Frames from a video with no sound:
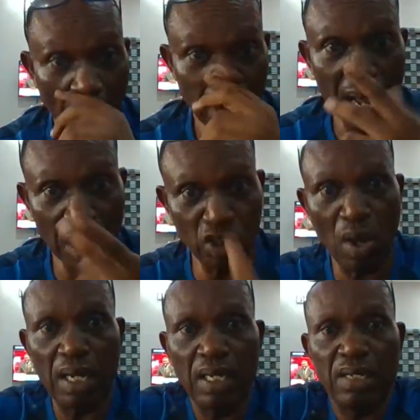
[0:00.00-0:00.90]
and
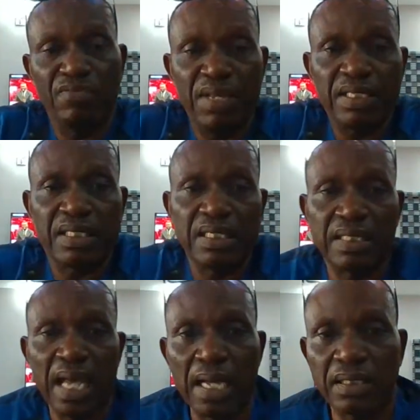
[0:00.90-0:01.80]
actually
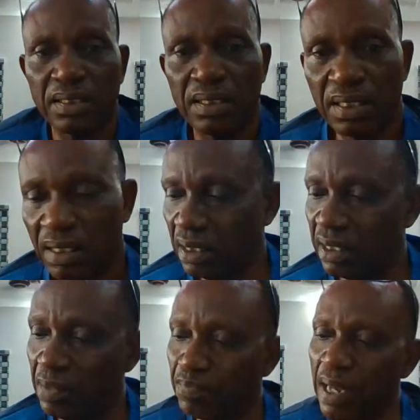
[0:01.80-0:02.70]
visited
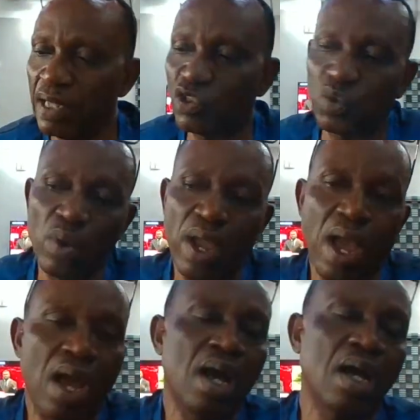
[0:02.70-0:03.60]
the place
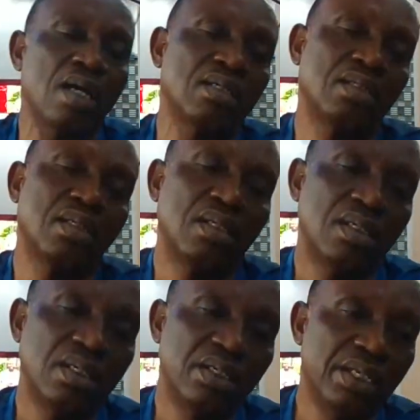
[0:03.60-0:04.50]
where
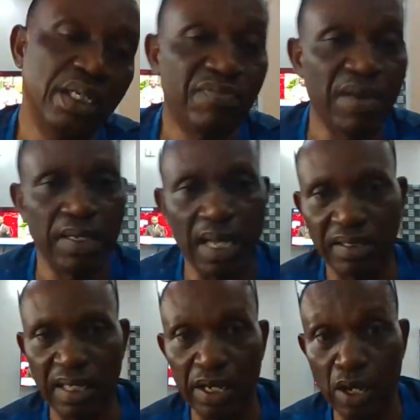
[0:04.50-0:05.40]
the
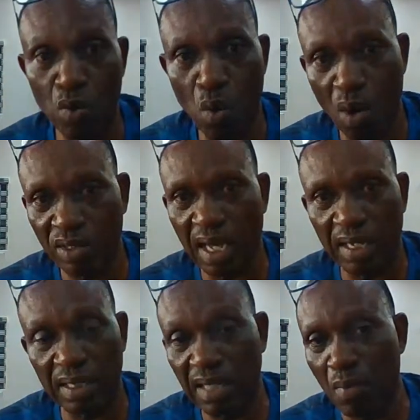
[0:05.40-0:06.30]
defendant said he was
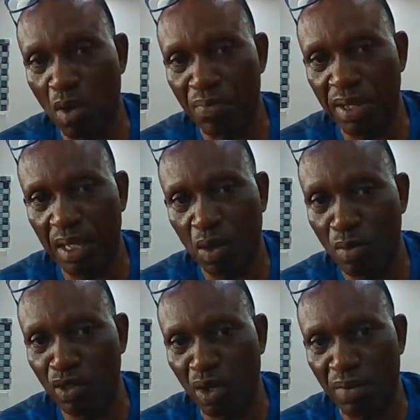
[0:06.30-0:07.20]
at the time of the
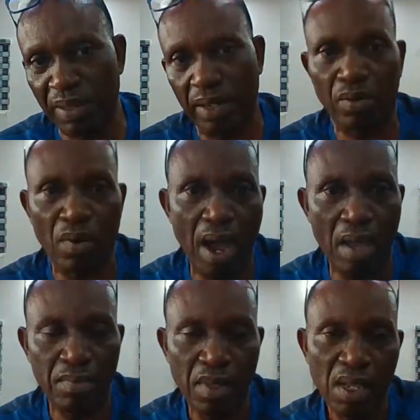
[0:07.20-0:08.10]
commission of the
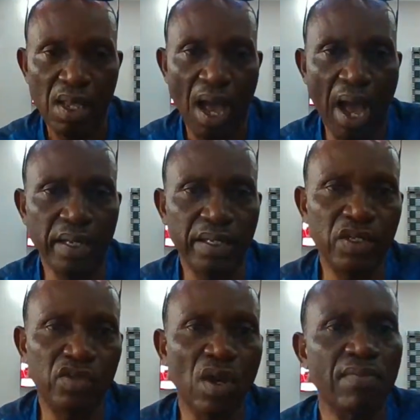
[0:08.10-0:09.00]
crime, and he
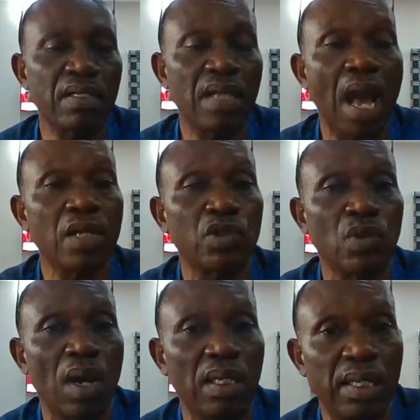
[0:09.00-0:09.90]
discovered
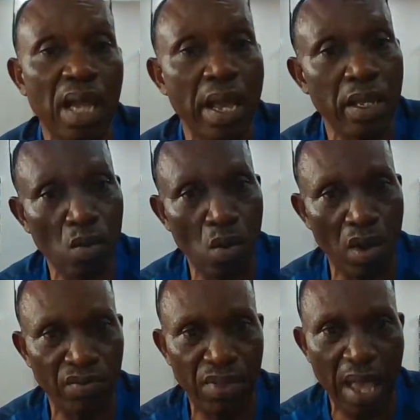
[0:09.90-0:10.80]
actually that he
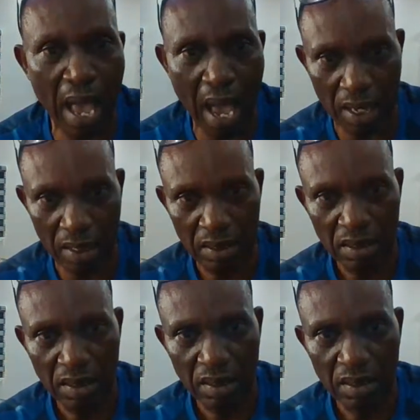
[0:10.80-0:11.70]
was there.
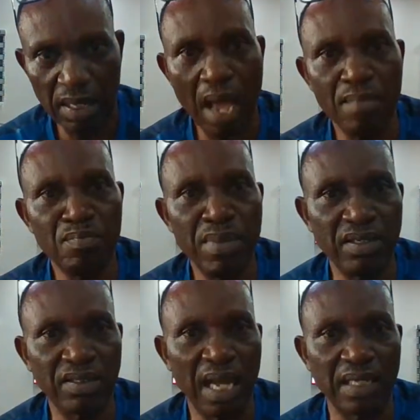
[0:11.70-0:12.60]
That
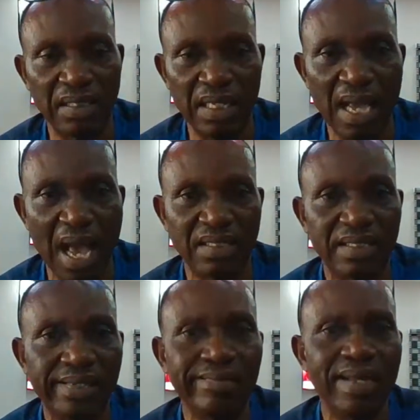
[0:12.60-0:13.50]
means that he
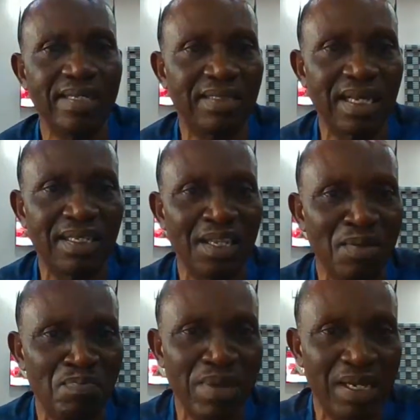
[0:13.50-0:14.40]
has created
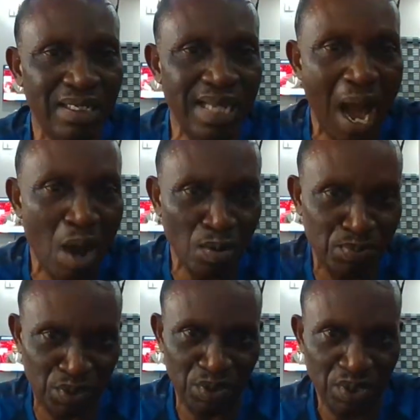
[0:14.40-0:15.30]
a big doubt.